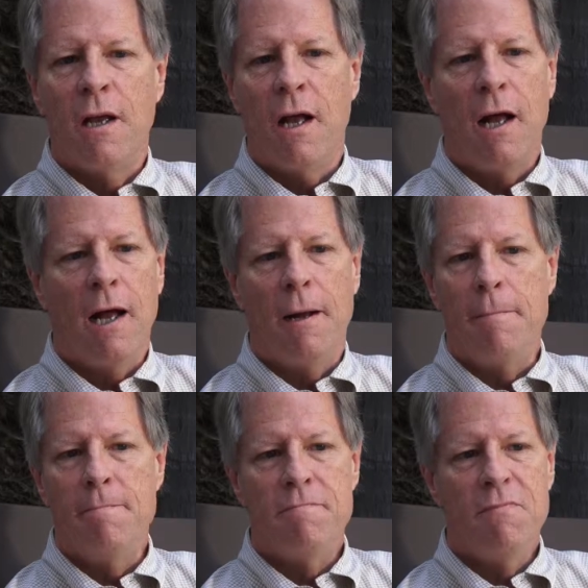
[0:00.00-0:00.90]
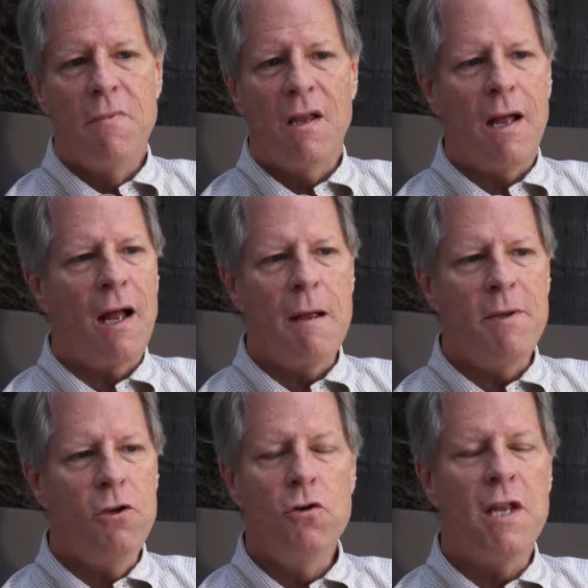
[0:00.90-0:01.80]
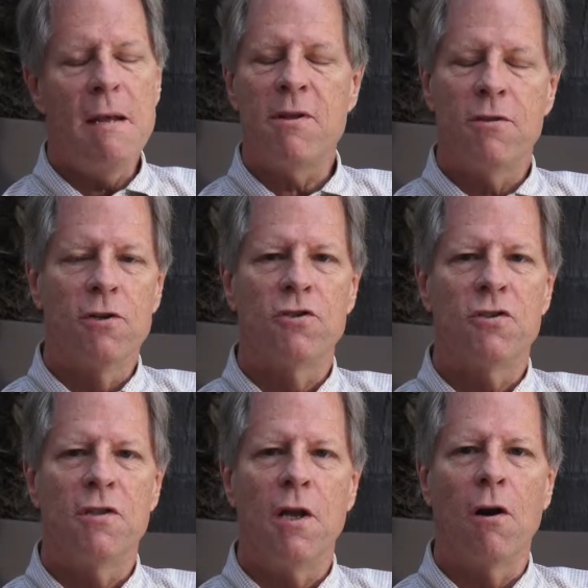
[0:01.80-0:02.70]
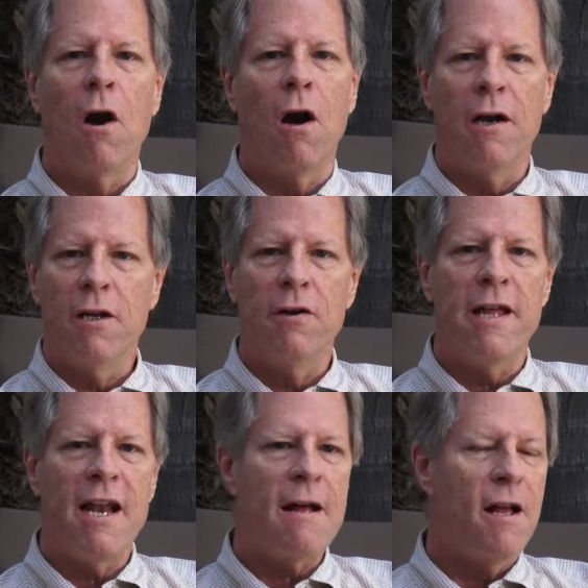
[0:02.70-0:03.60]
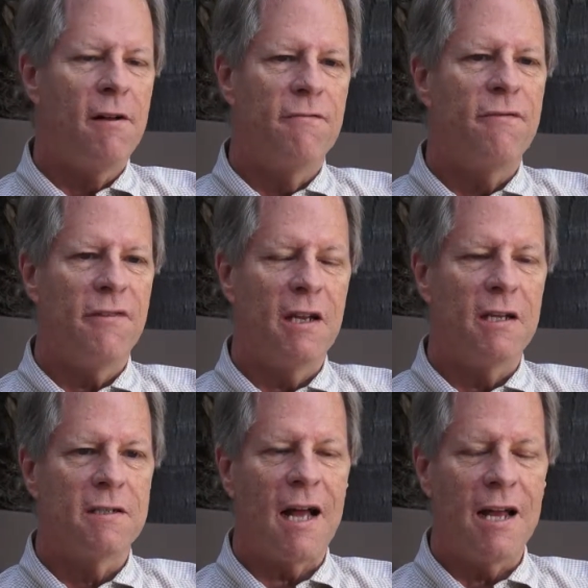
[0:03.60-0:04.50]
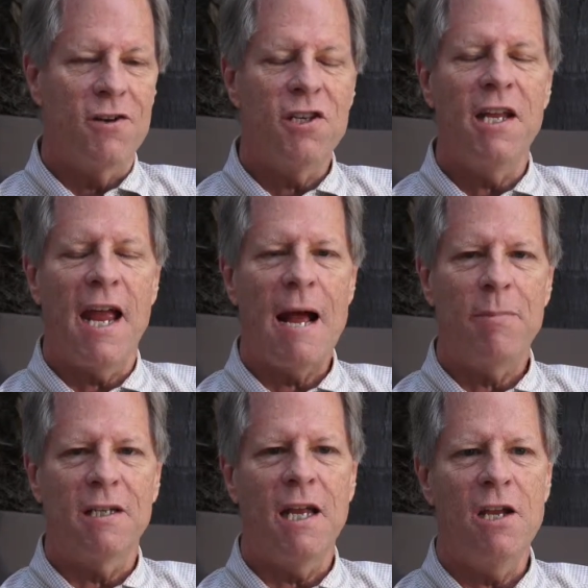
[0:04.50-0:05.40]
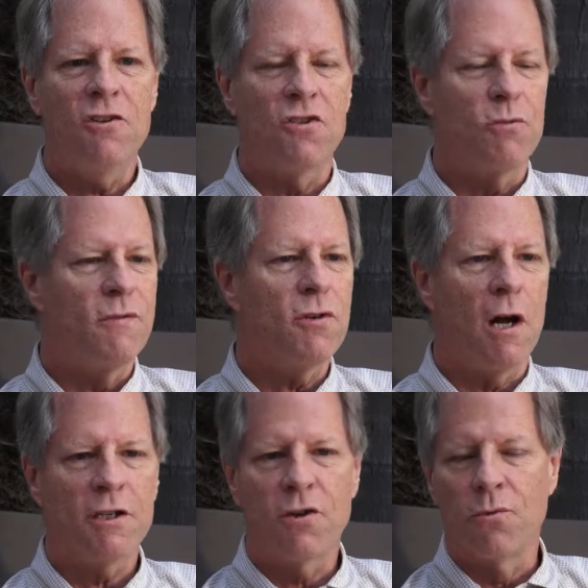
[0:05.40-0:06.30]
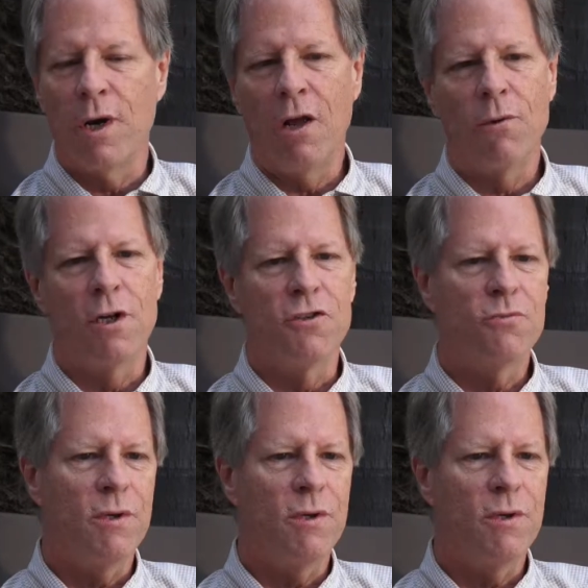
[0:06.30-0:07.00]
I mean, you name it. There are Internet of Things IoT applications. We've talked to railroads.